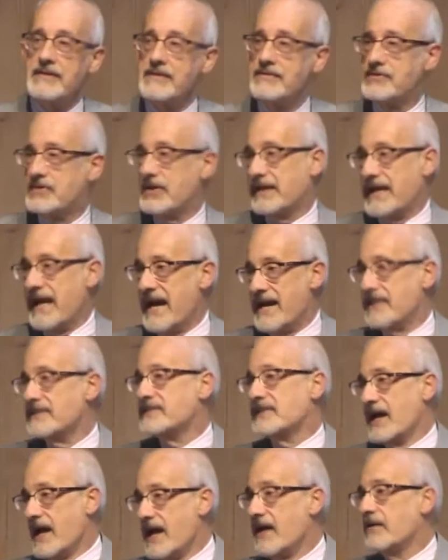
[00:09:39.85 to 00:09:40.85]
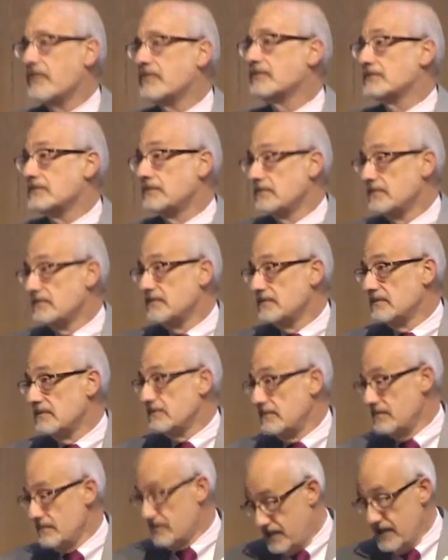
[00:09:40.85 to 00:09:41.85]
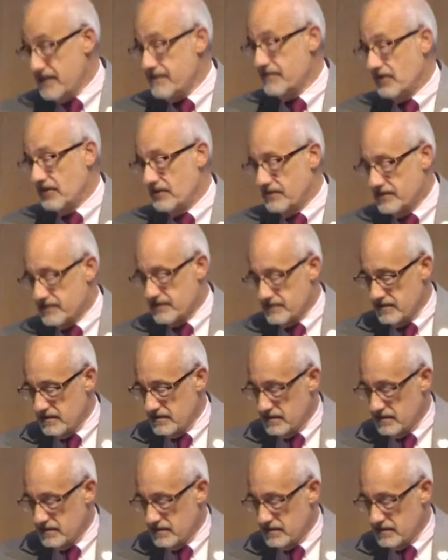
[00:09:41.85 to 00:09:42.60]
to cast out demons.